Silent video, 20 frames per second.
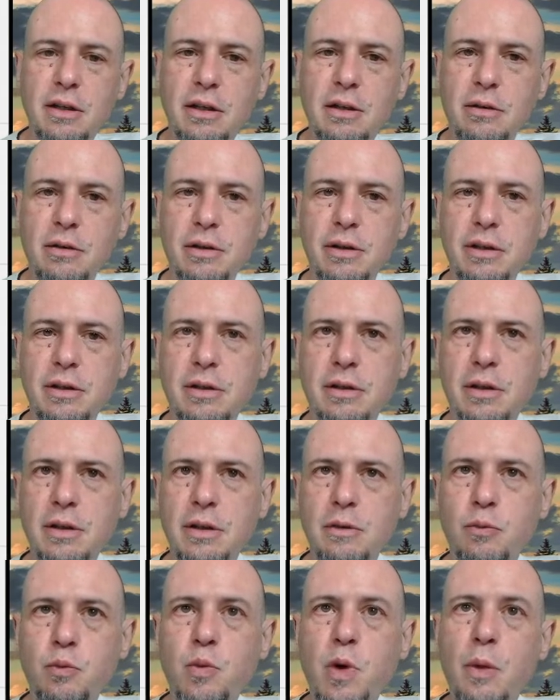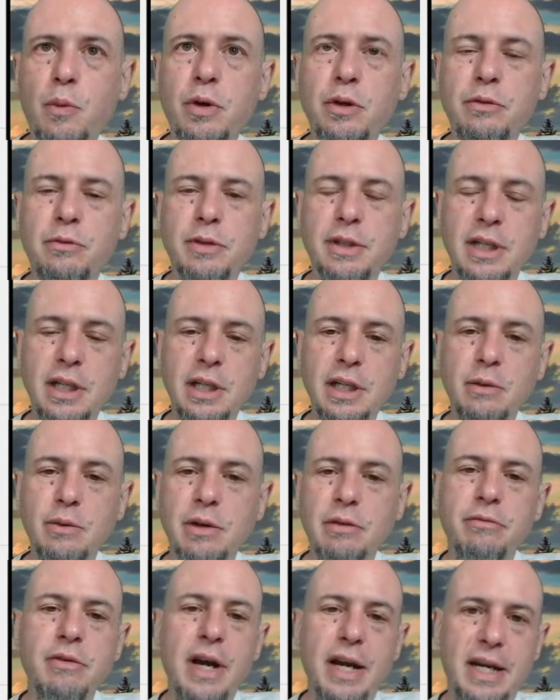or the what we're dealing with
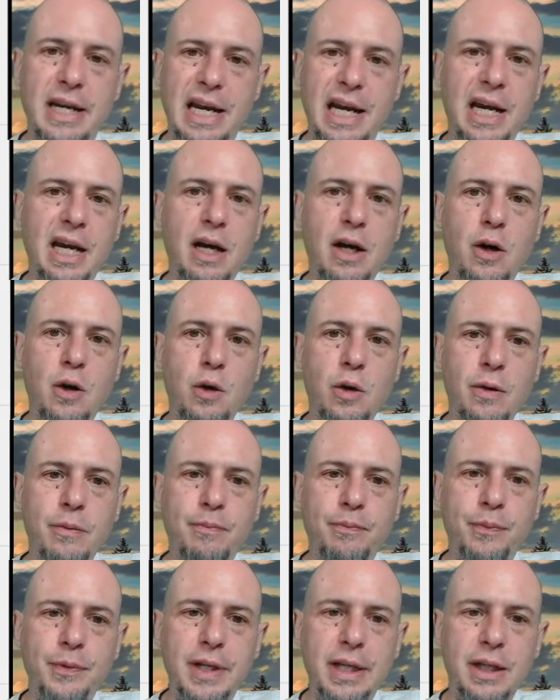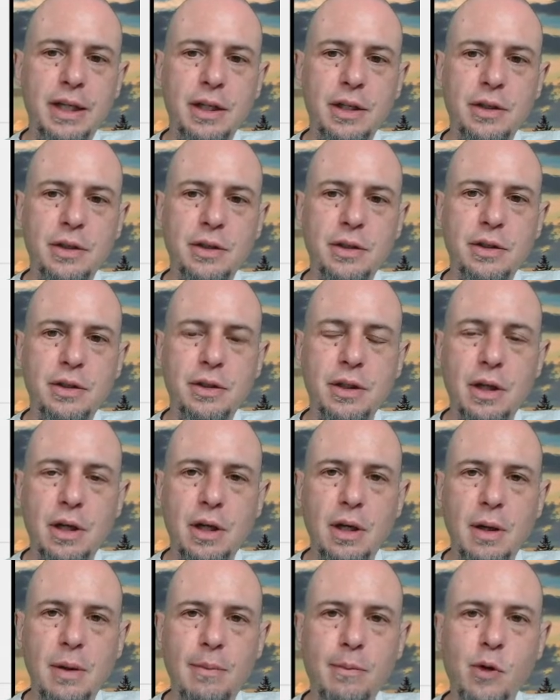right now, is
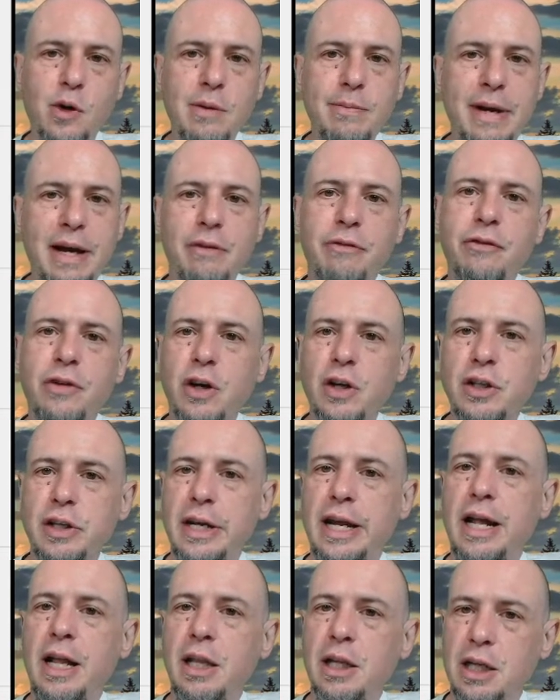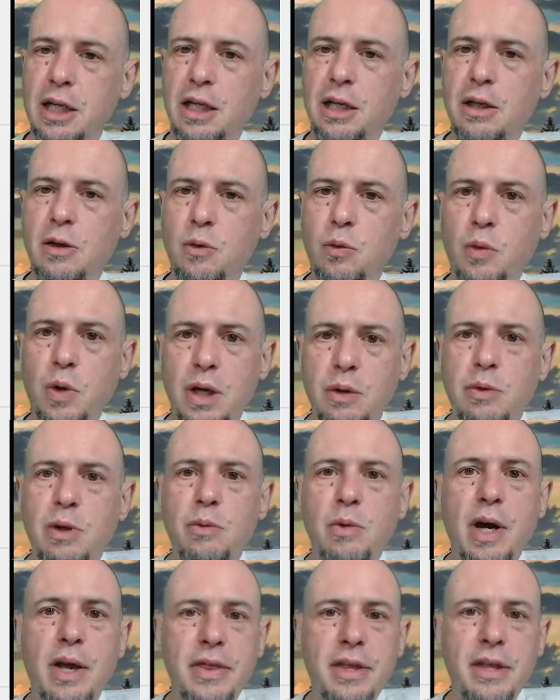more about functionality. What do we
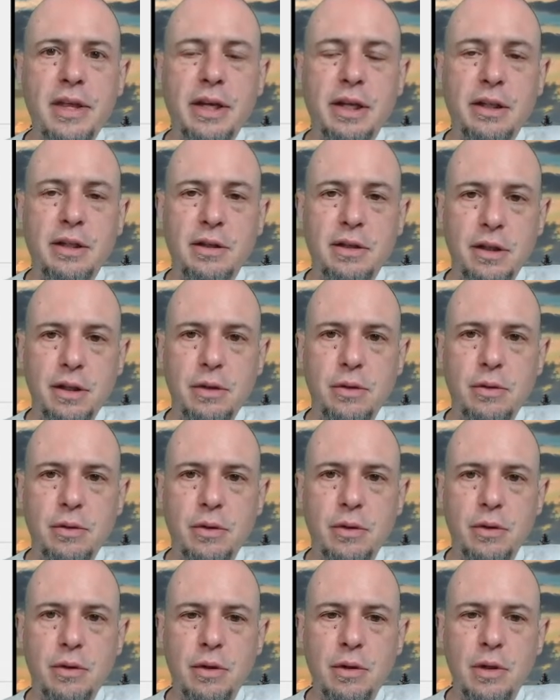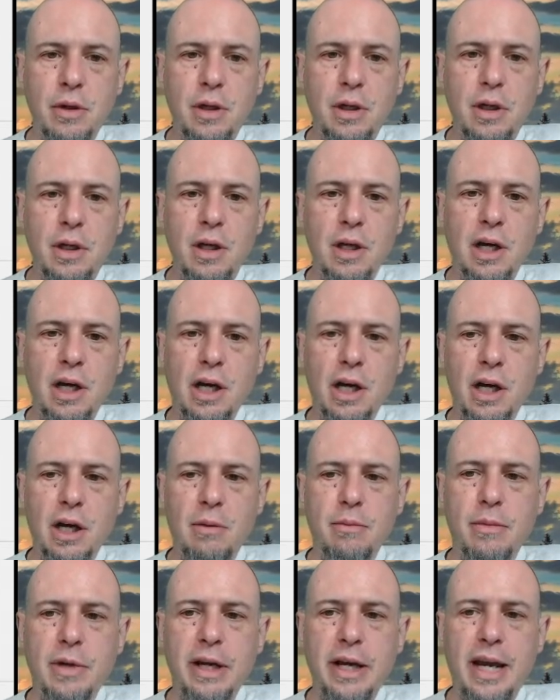want the thing to do? Um,
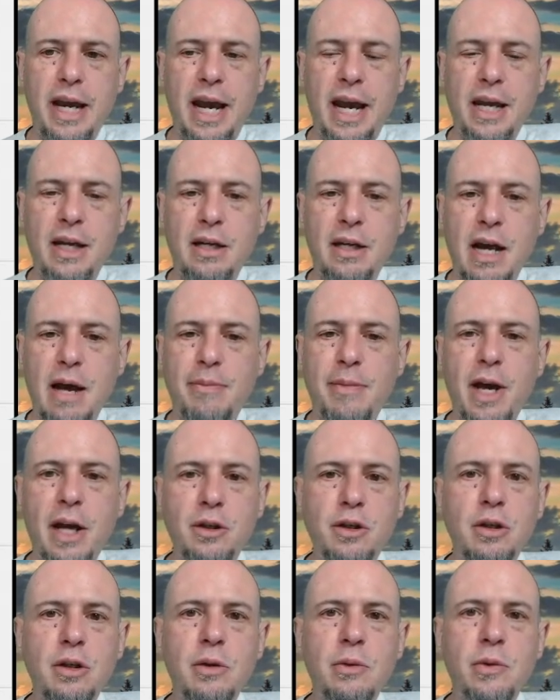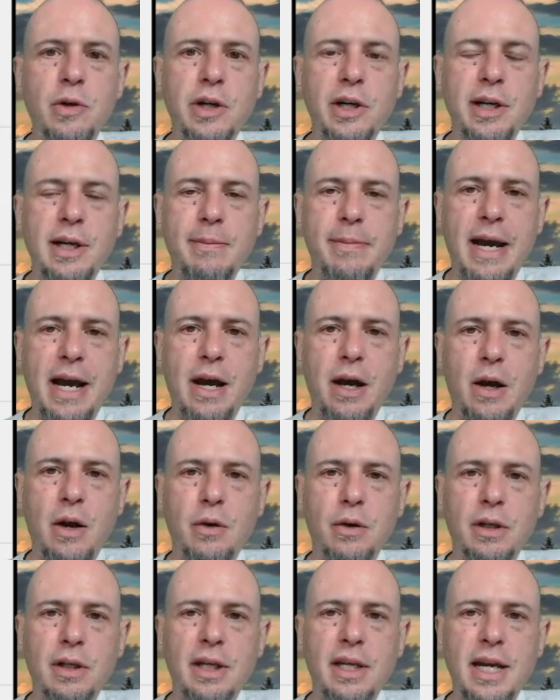and I'm not too worried about
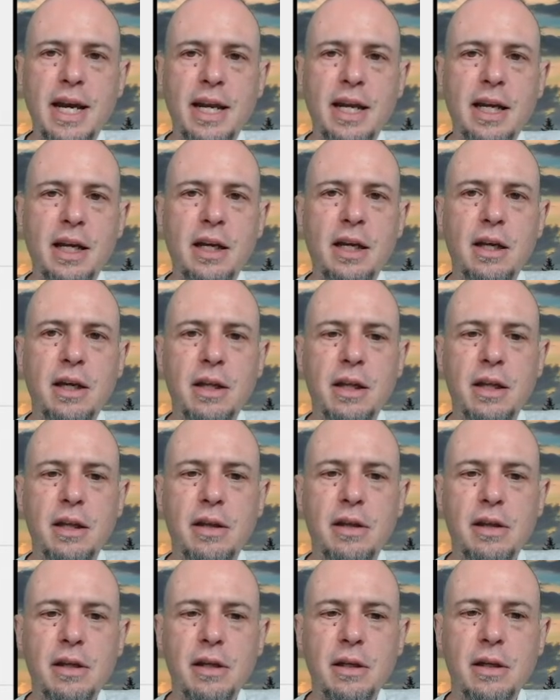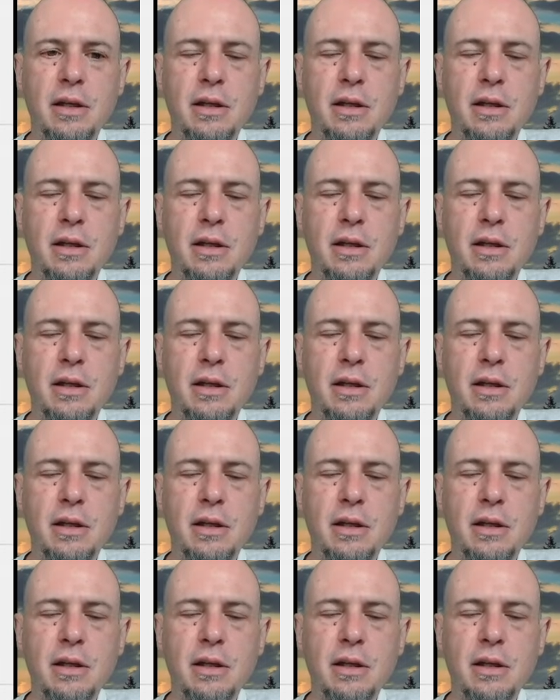getting the